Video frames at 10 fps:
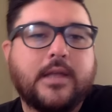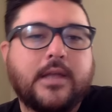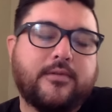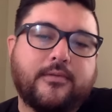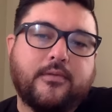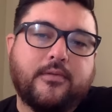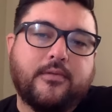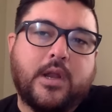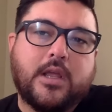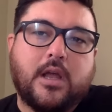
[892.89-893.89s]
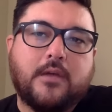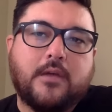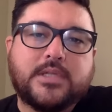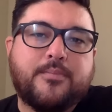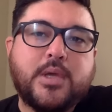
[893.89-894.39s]
And so when it
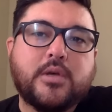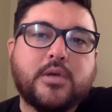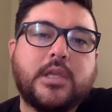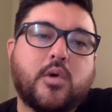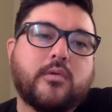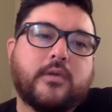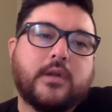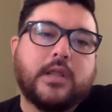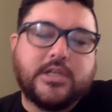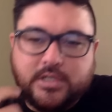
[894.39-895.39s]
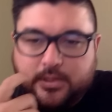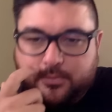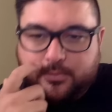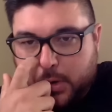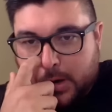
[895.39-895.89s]
comes to building your
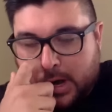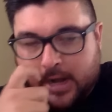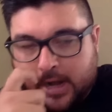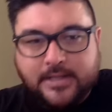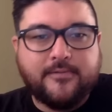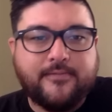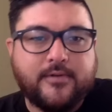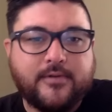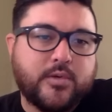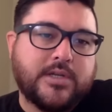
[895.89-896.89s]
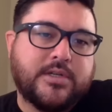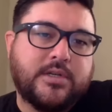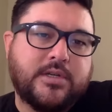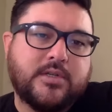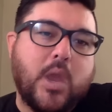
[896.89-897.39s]
relationship with your audience, the first
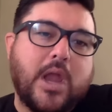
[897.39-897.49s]
question is,